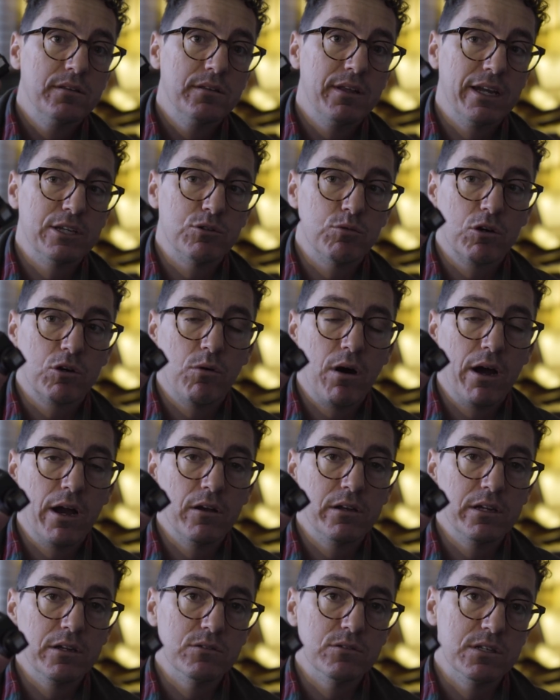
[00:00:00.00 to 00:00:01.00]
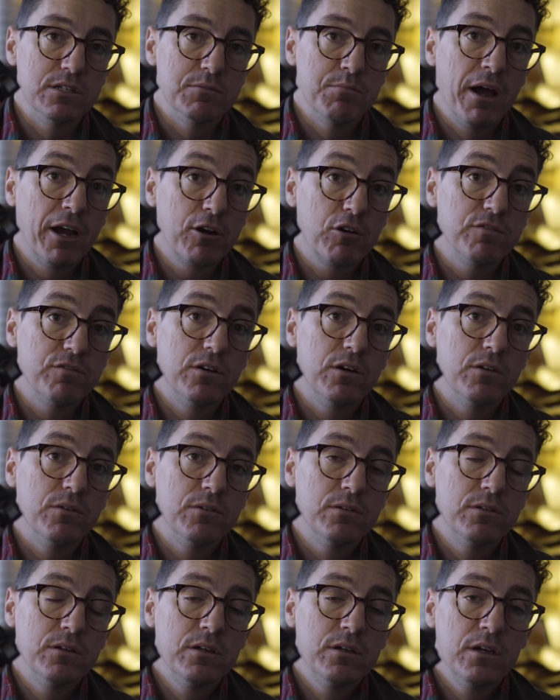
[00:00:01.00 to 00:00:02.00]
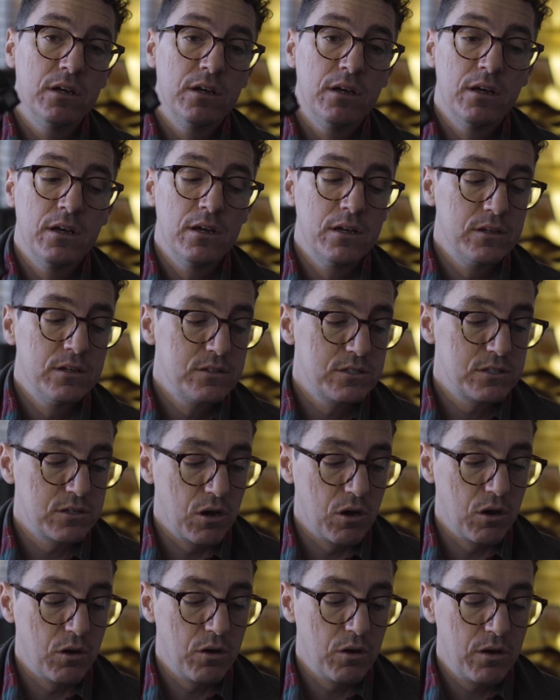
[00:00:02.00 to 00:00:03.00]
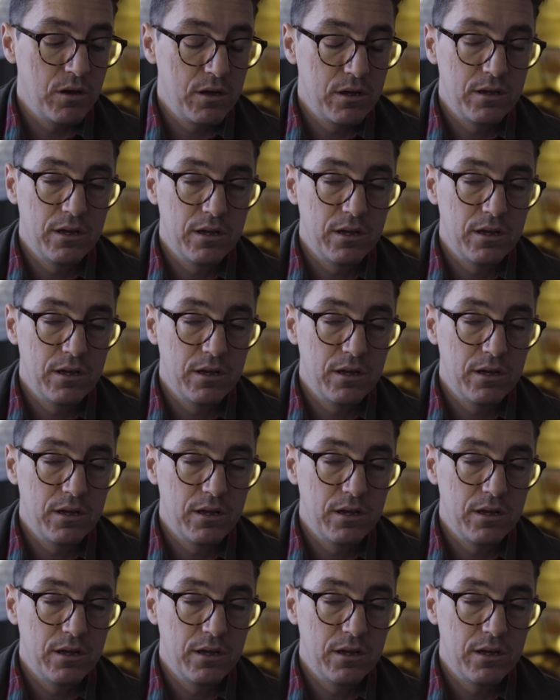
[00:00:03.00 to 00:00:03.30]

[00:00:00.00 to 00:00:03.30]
that is required to use this microphone. So